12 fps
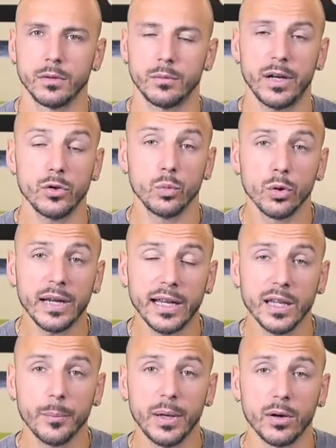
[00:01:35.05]
right? You will not
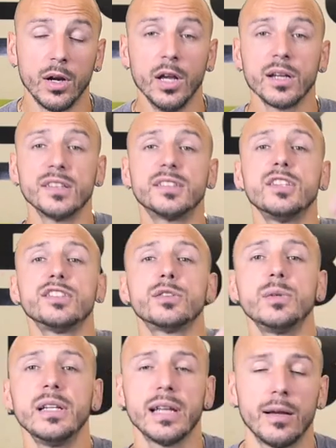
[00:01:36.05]
get better because there's
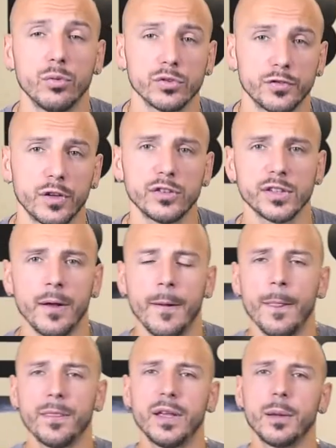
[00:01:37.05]
three levels. First,
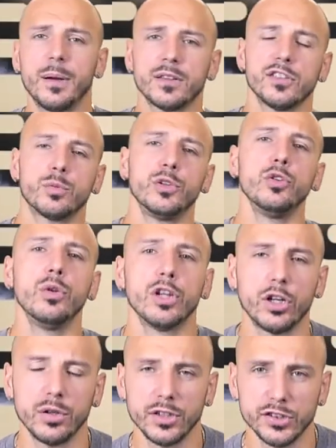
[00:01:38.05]
think about this. When you
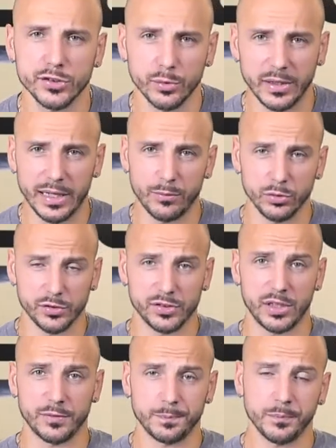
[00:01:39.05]
learn, there's three levels of
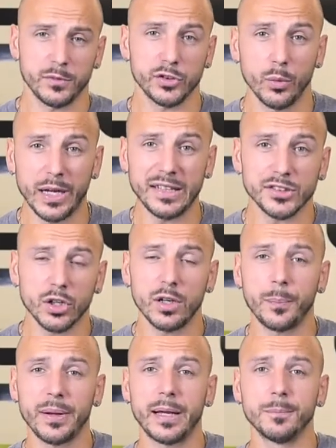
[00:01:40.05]
stuff. So when I started
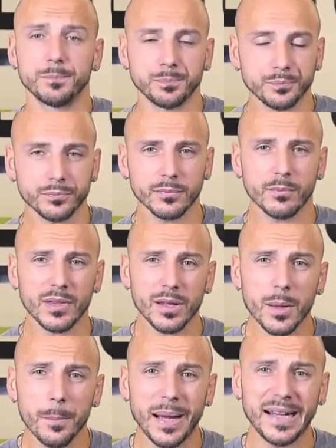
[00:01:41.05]
playing
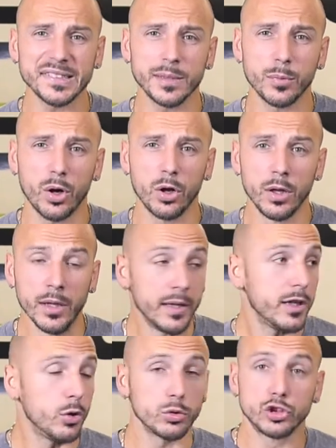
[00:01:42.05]
basketball,
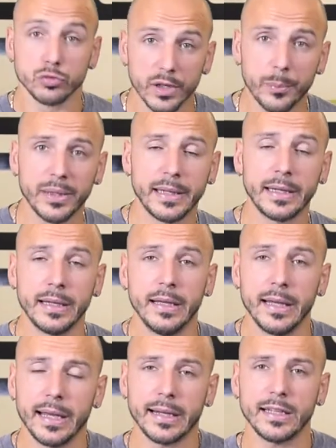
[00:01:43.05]
you know, dribbling
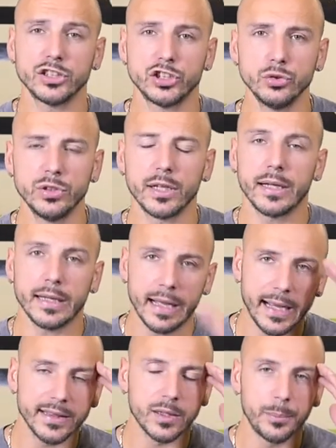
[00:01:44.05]
and like shooting, like I
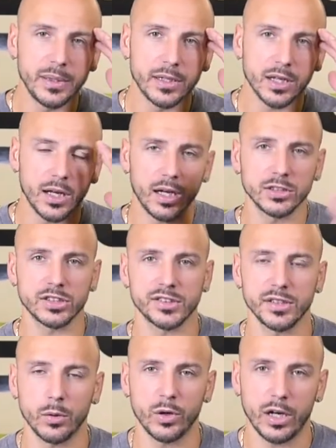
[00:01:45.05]
had to be
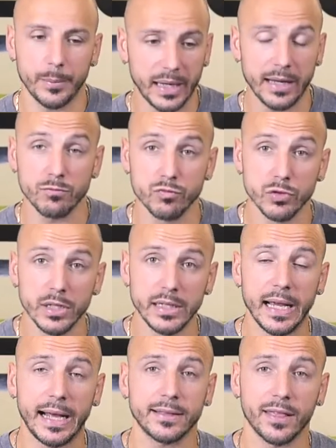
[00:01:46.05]
consciously aware. I mean, I
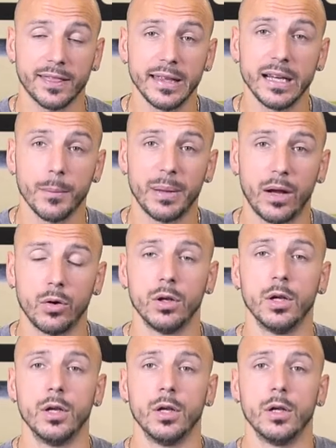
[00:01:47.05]
really had to think about
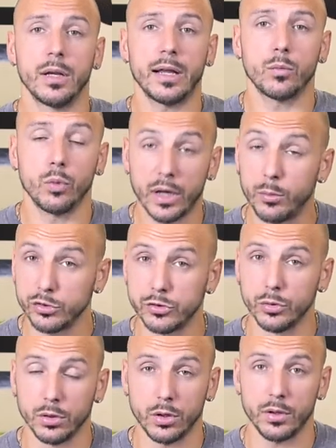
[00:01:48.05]
like what I was
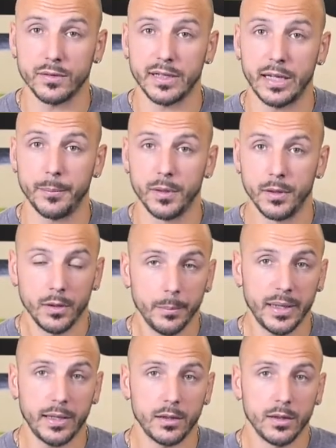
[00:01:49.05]
doing all the time.
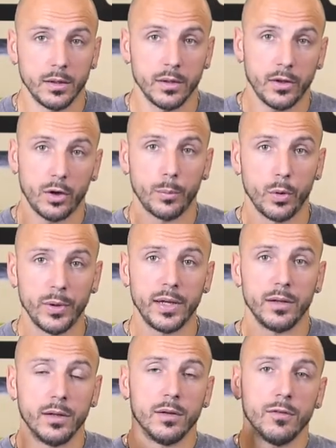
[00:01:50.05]
Man, elbow
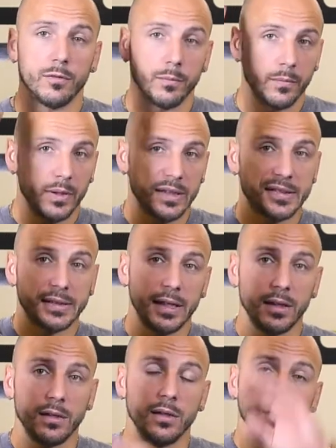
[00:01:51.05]
in,
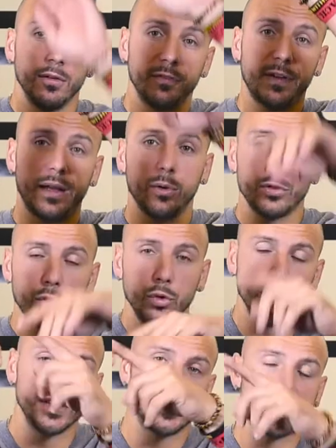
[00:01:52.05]
extend, follow
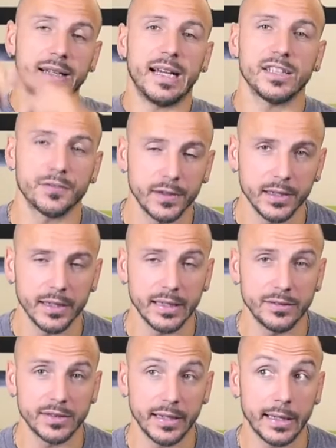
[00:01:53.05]
through. This is the last finger that
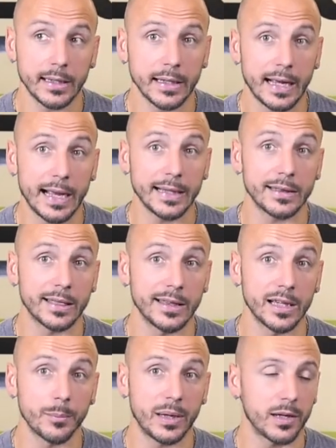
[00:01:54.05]
leaves the hand. Like I had to
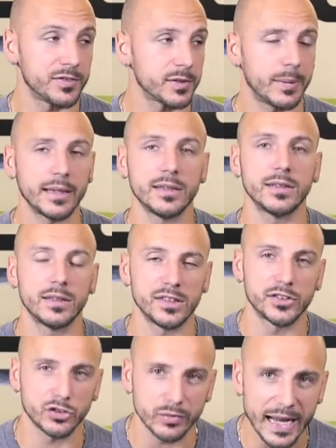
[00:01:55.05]
think about it. If somebody
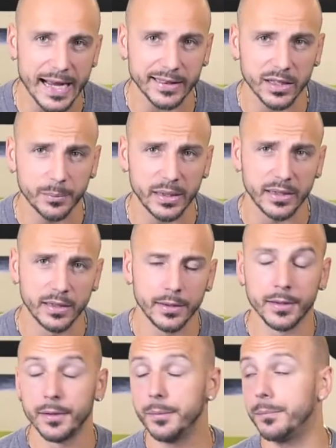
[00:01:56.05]
distracted me,
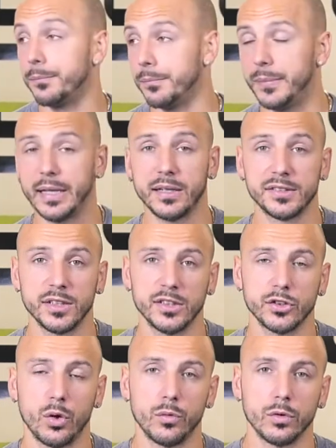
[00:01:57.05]
man,
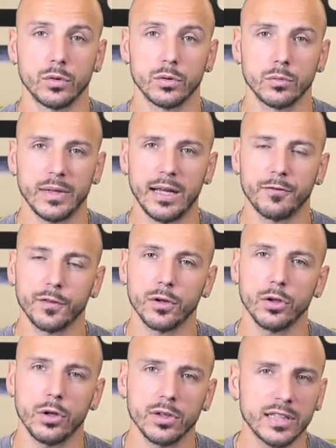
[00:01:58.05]
it's over, right? And for a
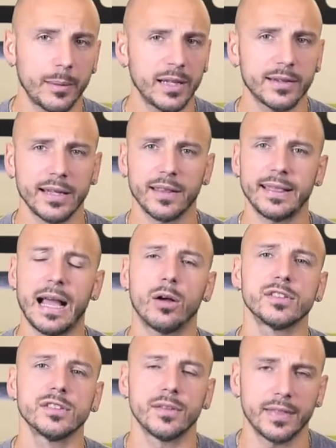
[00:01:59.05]
long time, I'd take
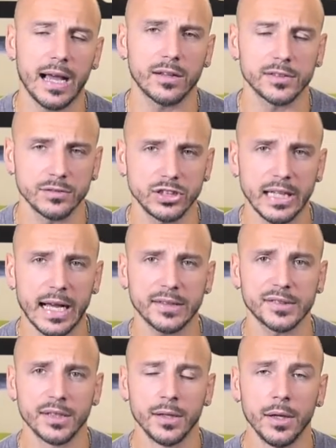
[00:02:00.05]
thousands and thousands of
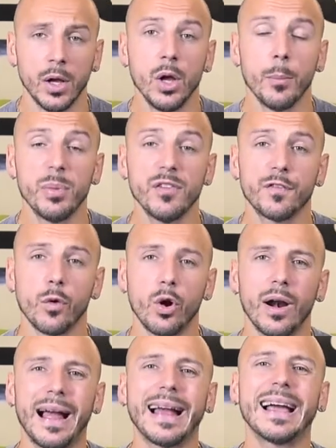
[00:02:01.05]
shots
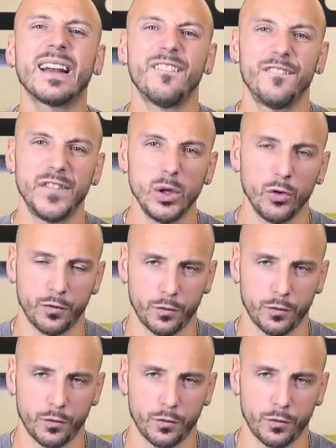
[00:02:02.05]
before I got a feel